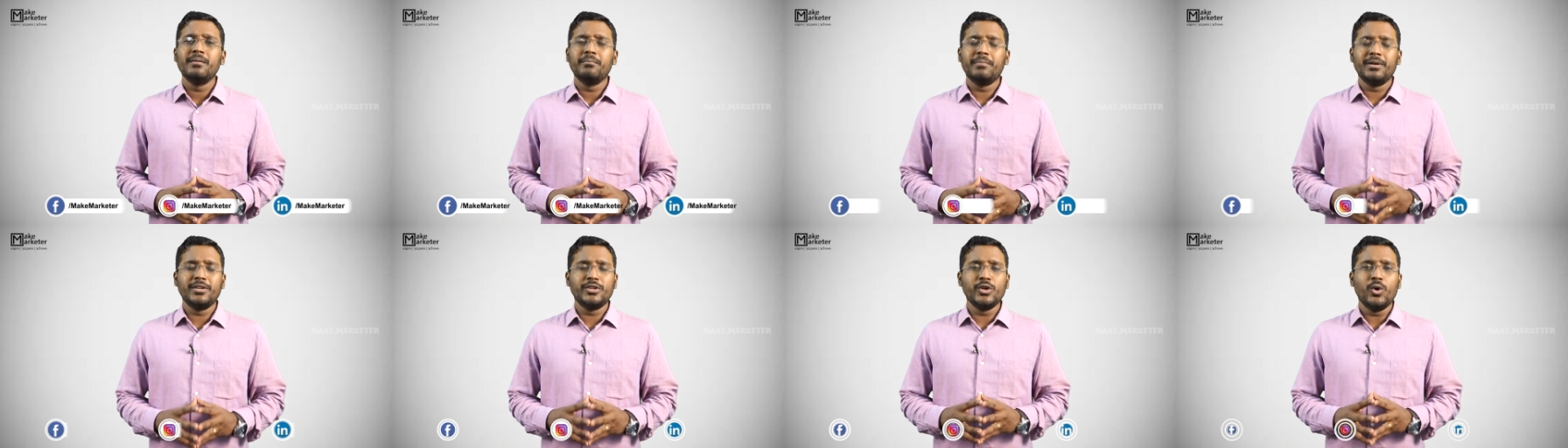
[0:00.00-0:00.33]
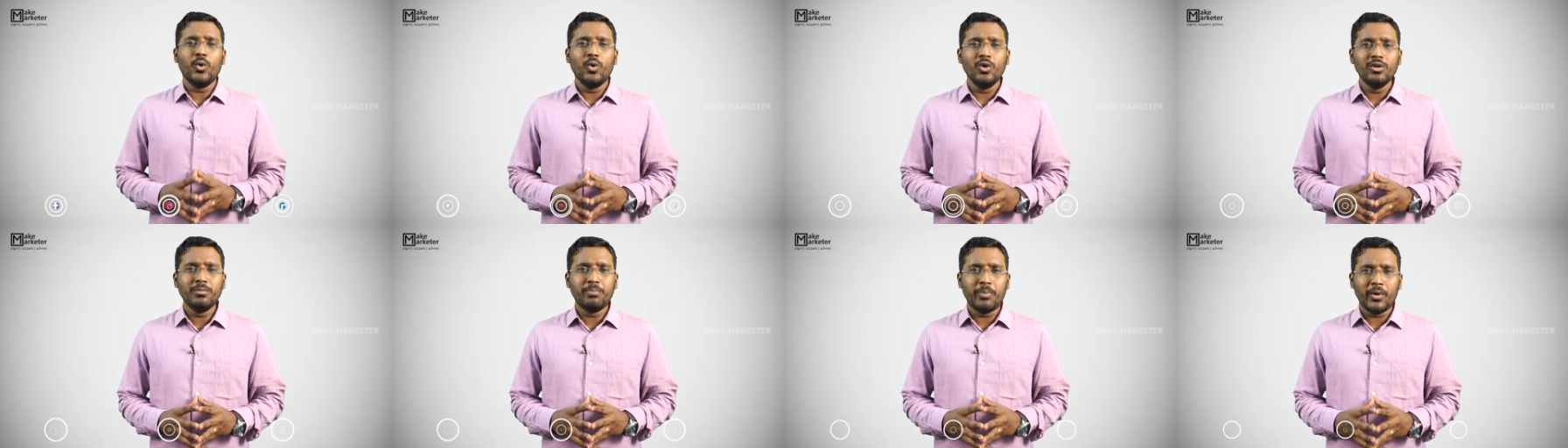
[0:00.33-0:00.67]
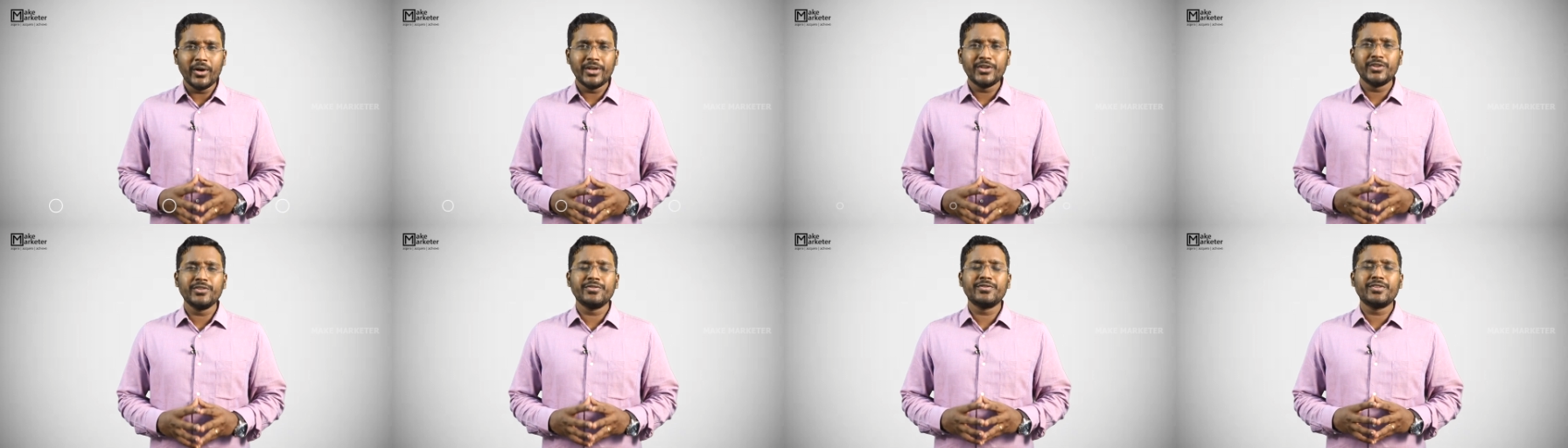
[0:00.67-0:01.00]
But the whole
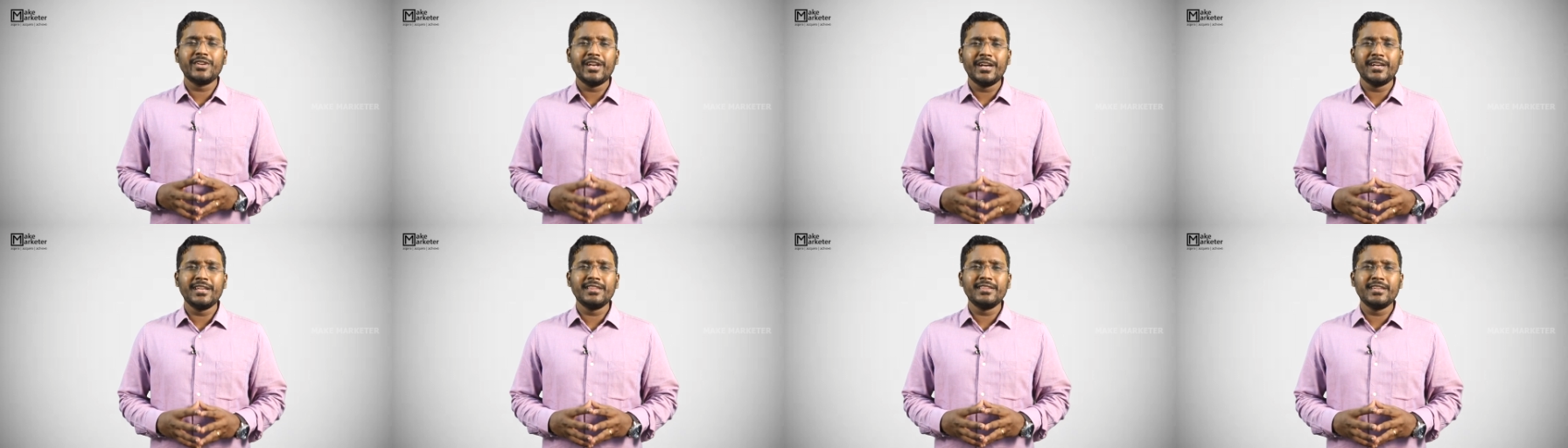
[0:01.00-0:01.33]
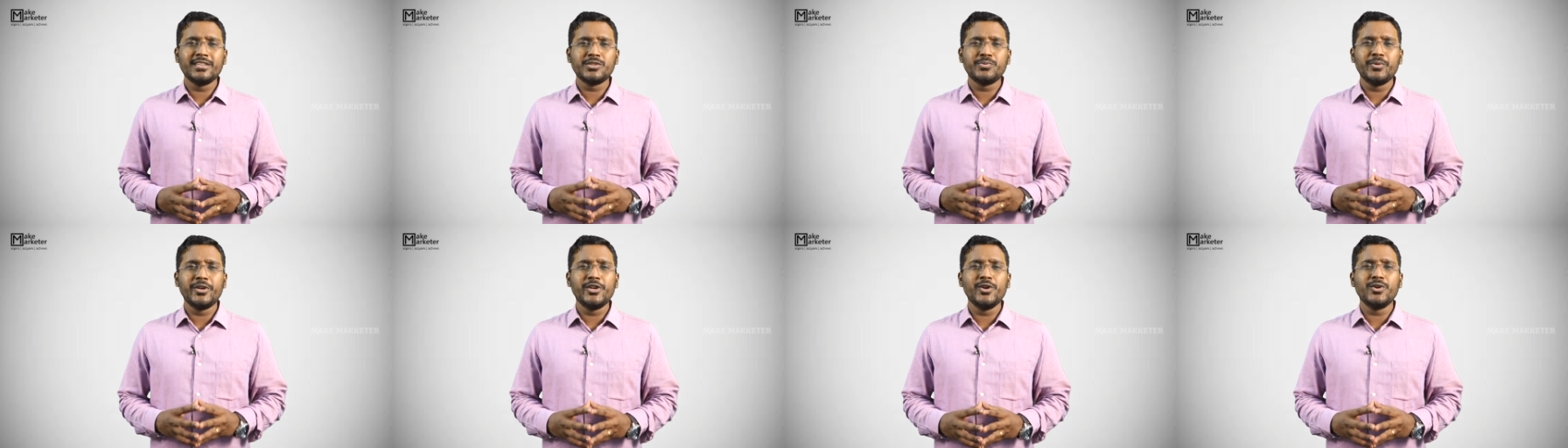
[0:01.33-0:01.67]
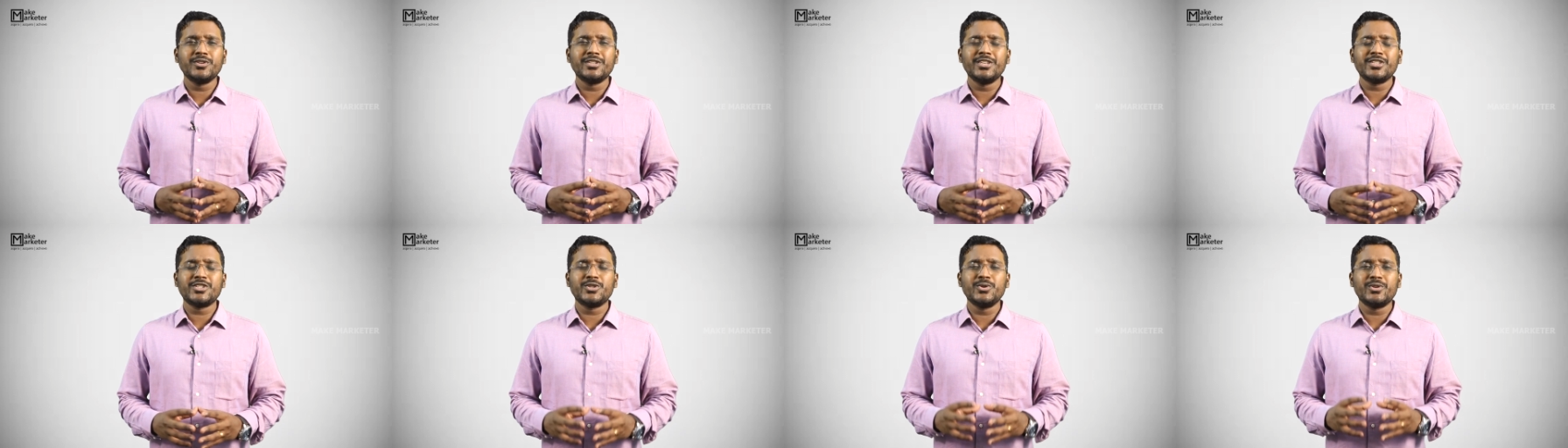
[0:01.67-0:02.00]
point of creating these
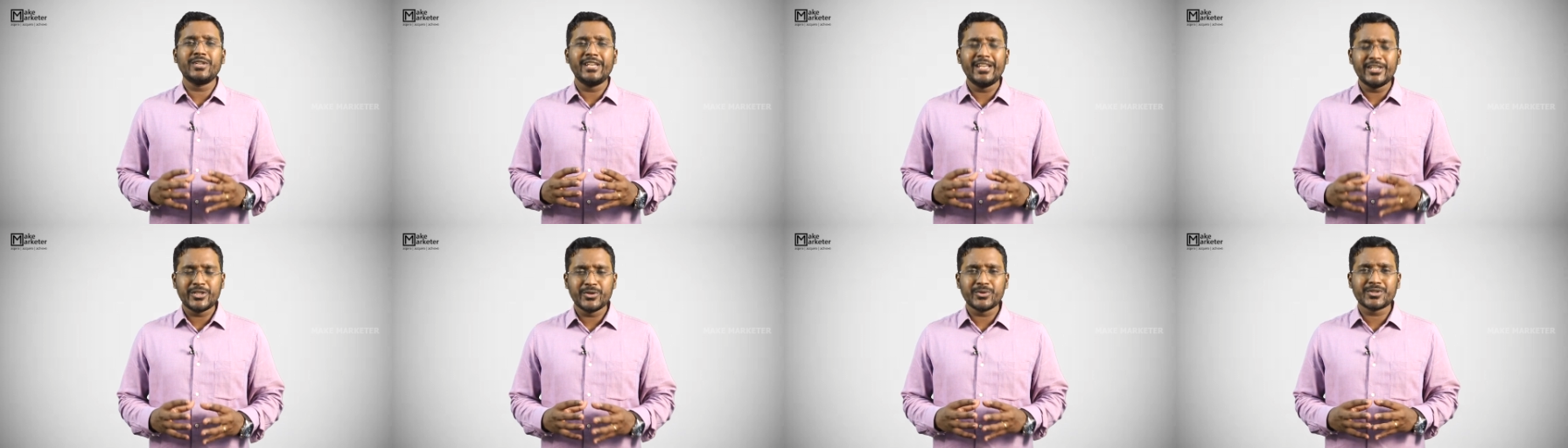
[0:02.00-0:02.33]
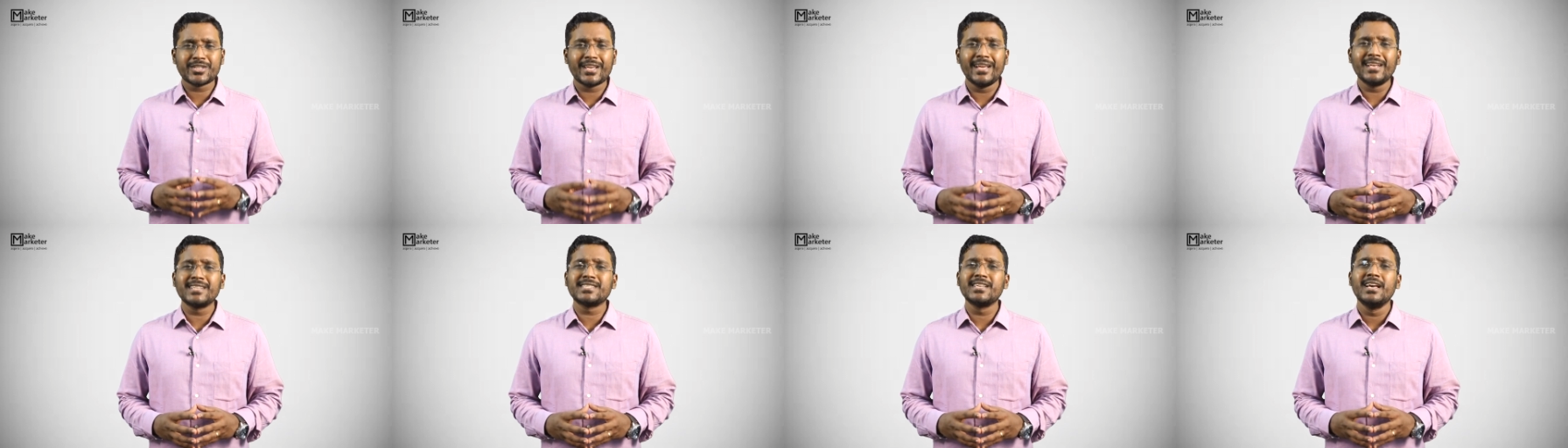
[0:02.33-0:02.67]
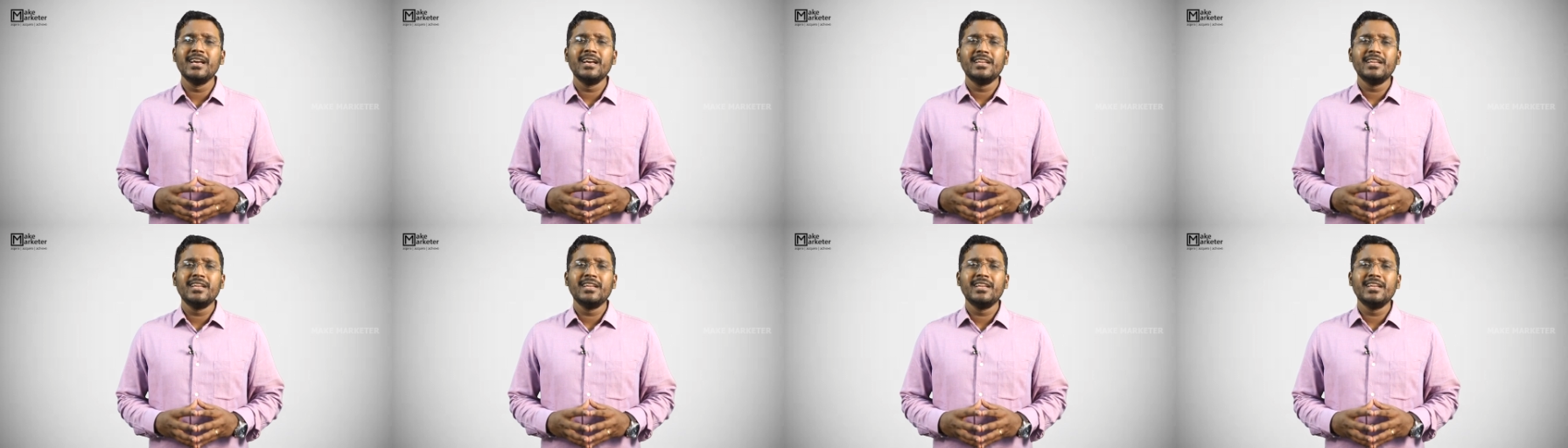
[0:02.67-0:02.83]
videos is to teach you skills